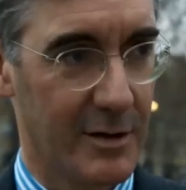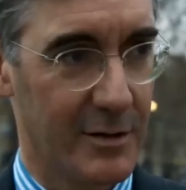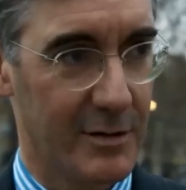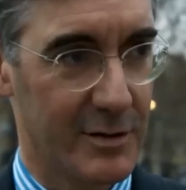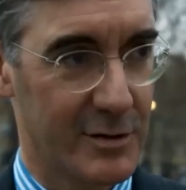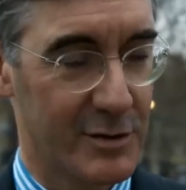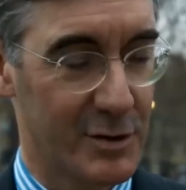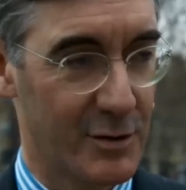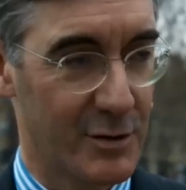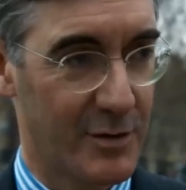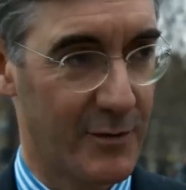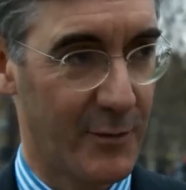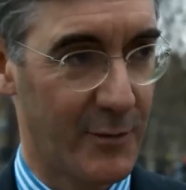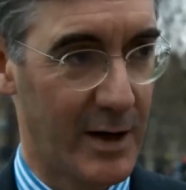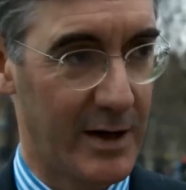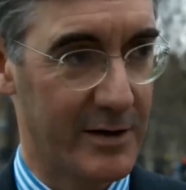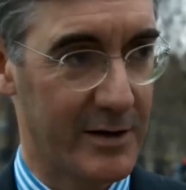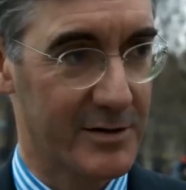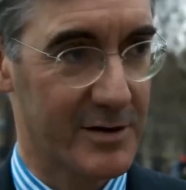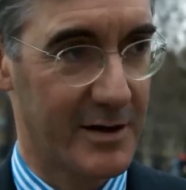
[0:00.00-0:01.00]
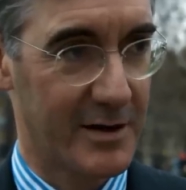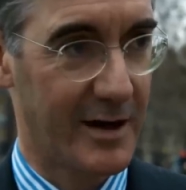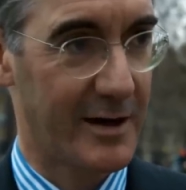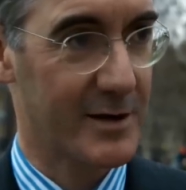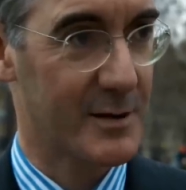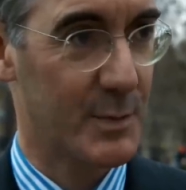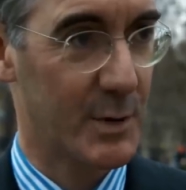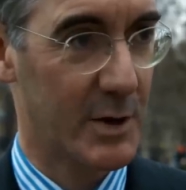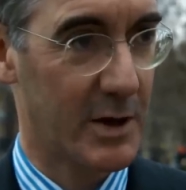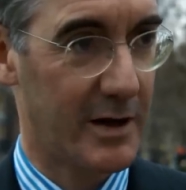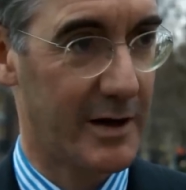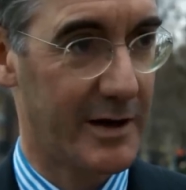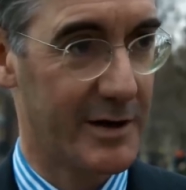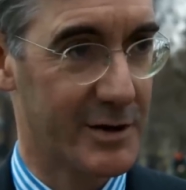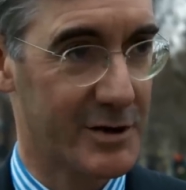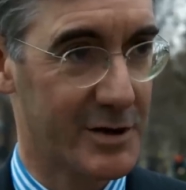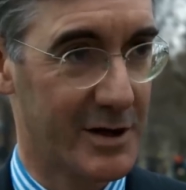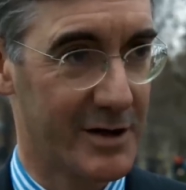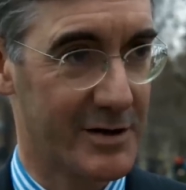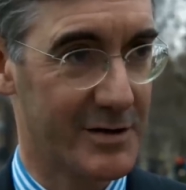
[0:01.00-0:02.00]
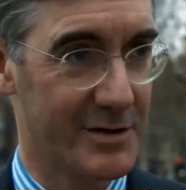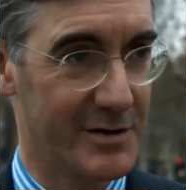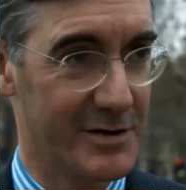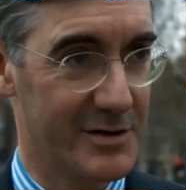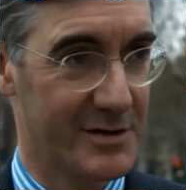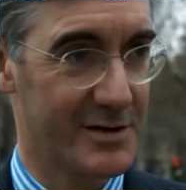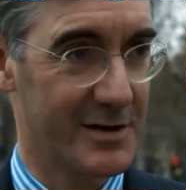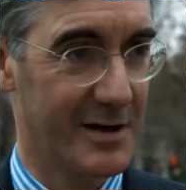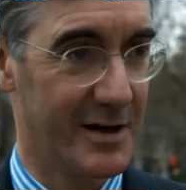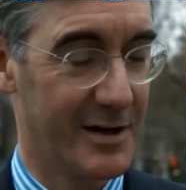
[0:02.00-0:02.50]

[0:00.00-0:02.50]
the Duke of Wellington had to put iron shutters